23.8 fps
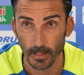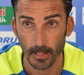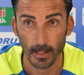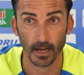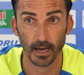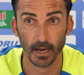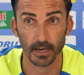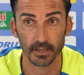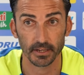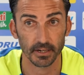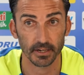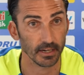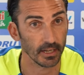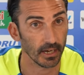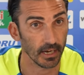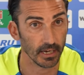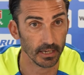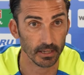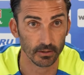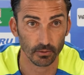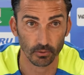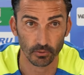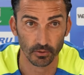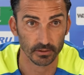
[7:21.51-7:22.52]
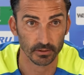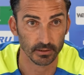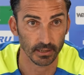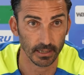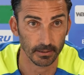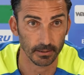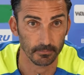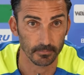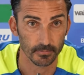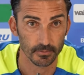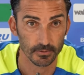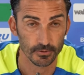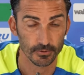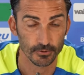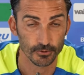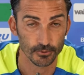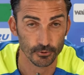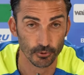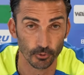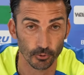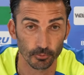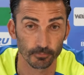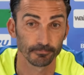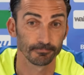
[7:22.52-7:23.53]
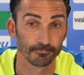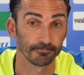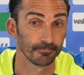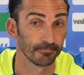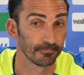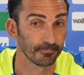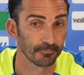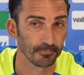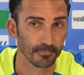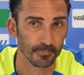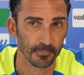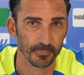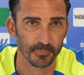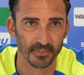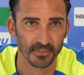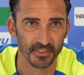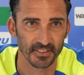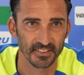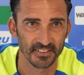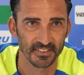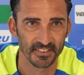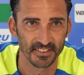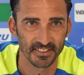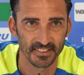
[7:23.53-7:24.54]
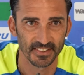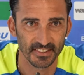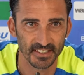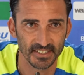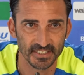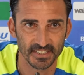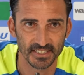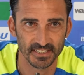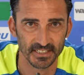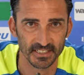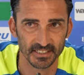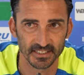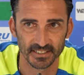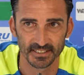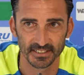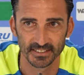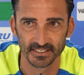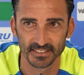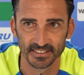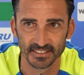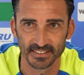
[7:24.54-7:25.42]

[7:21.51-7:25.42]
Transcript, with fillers: higher and higher all the time so this is it